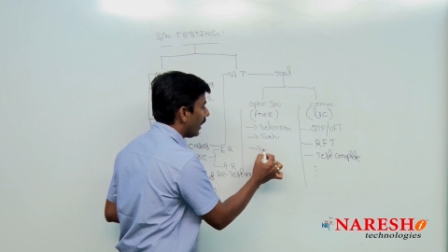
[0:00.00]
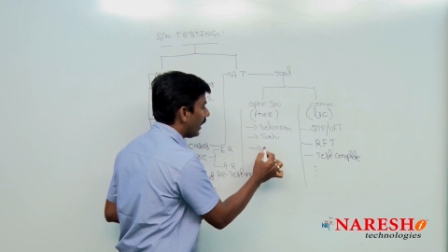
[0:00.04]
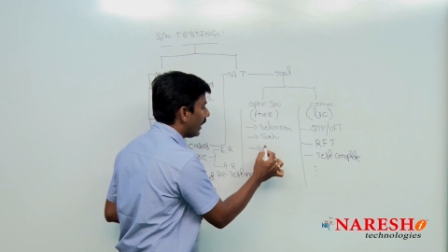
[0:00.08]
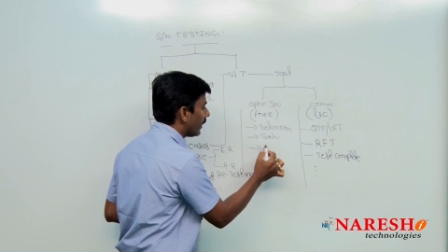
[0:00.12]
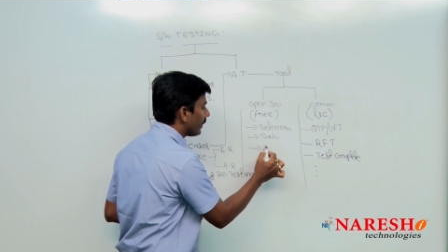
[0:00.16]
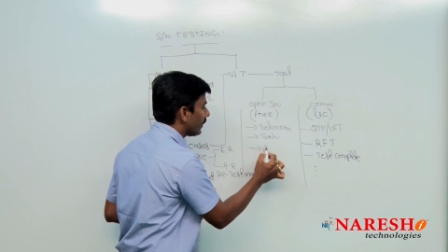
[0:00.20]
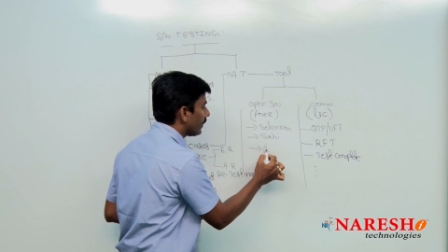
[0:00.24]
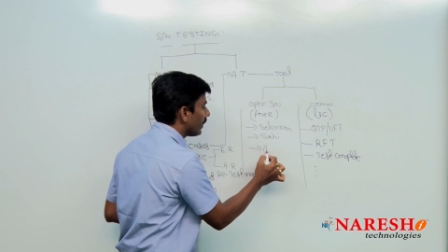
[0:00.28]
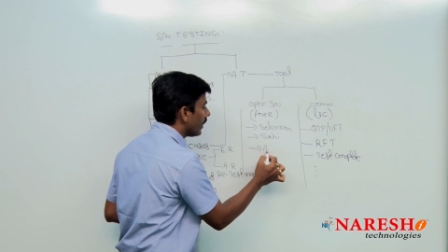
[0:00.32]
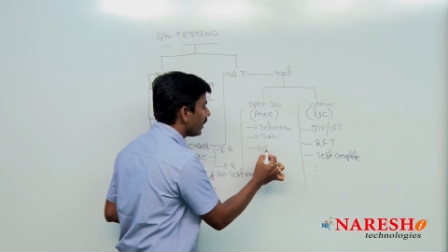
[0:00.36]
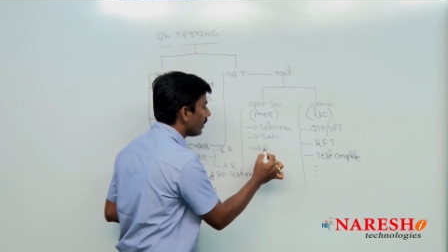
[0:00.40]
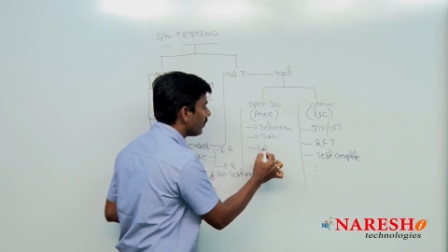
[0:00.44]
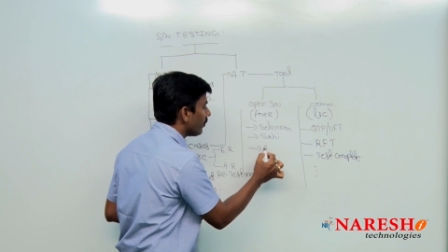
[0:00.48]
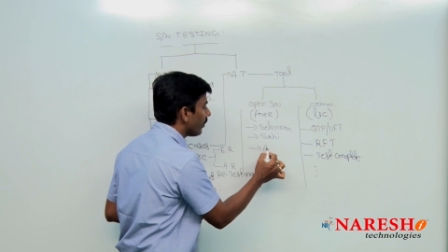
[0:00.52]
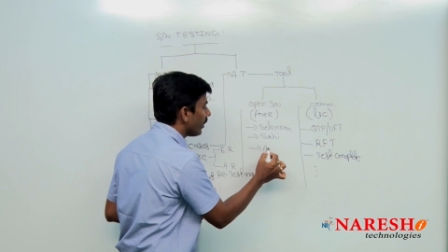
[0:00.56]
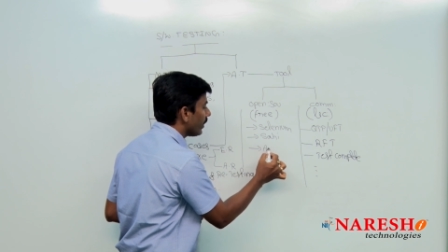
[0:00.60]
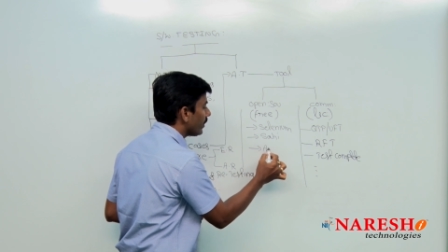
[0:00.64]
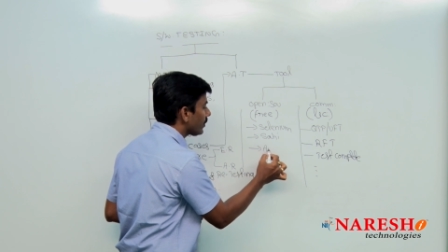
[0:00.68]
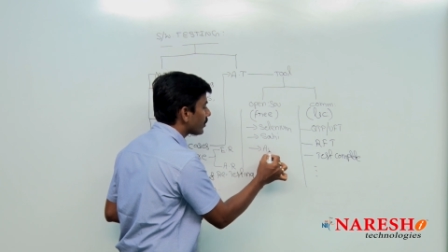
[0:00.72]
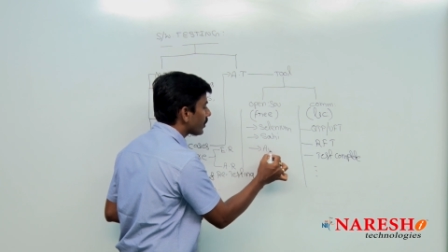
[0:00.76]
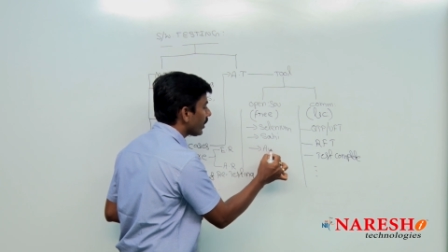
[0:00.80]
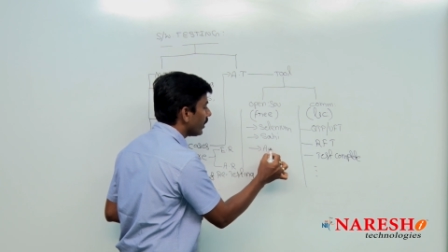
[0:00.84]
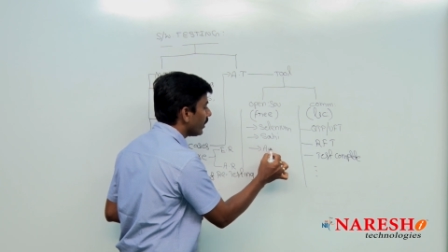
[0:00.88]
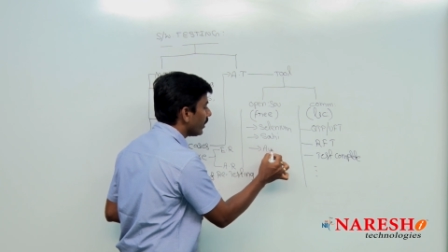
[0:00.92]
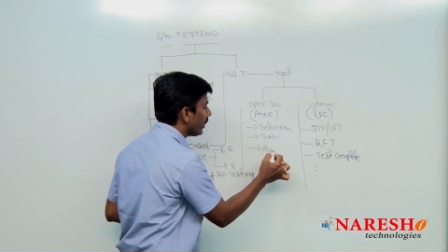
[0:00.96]
and then
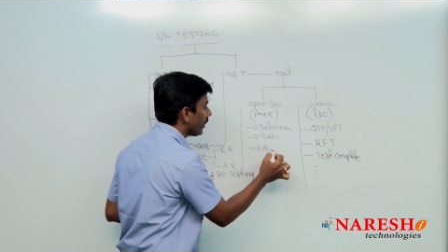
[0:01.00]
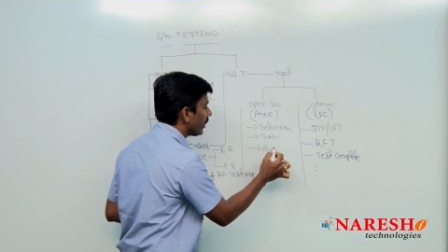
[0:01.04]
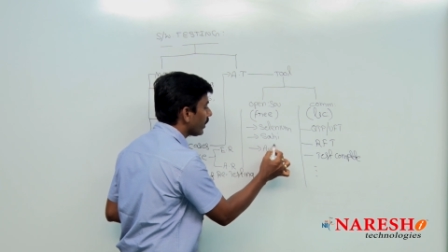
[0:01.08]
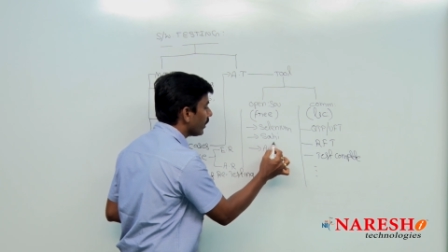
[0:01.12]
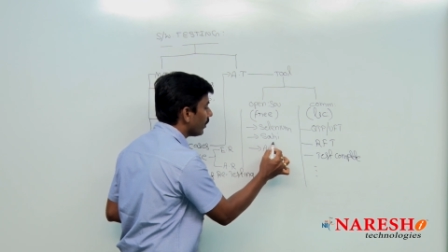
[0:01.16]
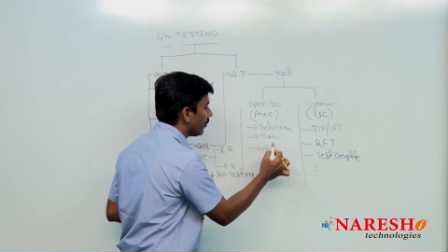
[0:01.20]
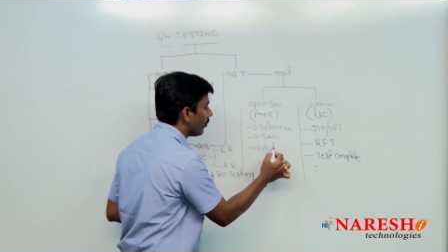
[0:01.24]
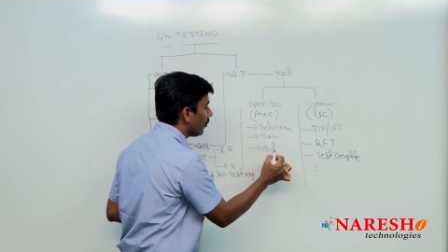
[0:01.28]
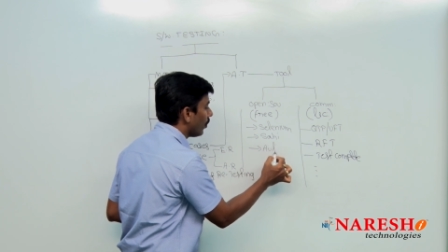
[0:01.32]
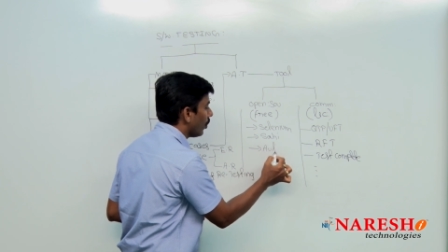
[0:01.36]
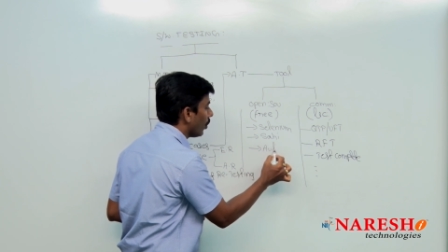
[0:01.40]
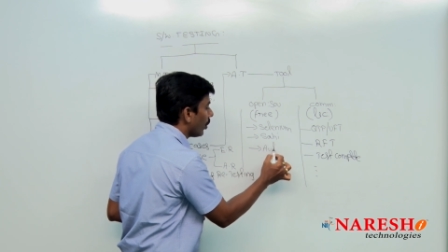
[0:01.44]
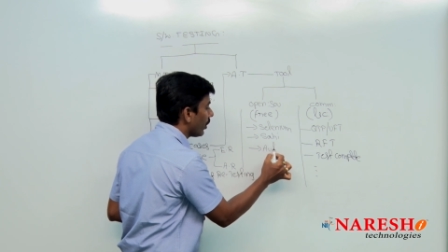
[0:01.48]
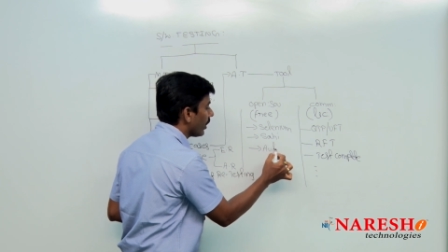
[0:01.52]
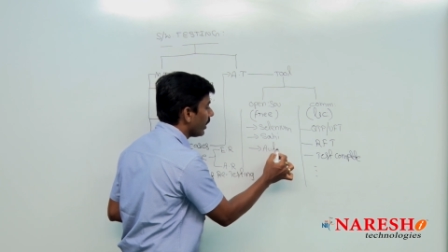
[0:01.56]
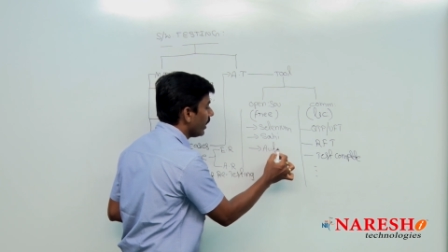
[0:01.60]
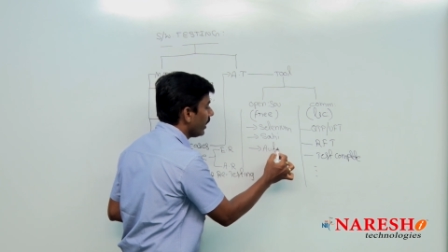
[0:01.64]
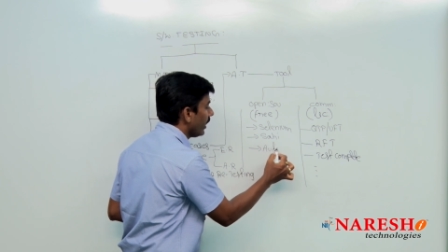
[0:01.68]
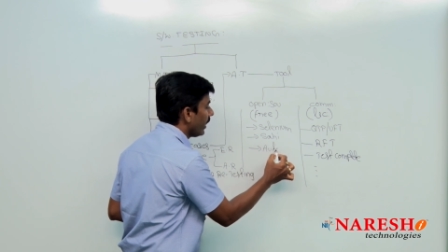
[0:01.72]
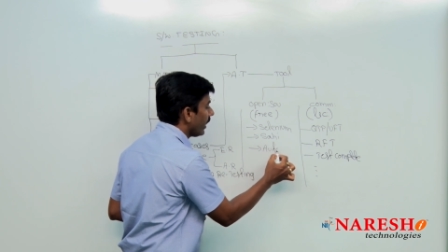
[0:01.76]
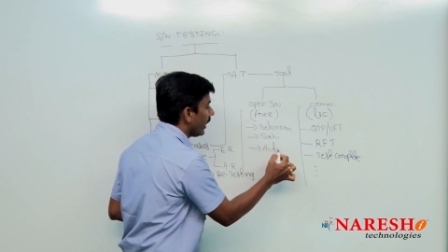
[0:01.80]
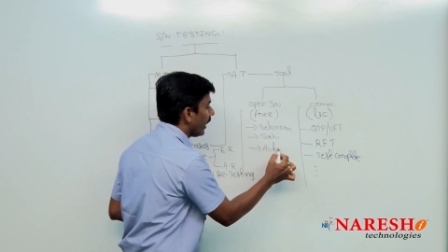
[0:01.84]
mentioning about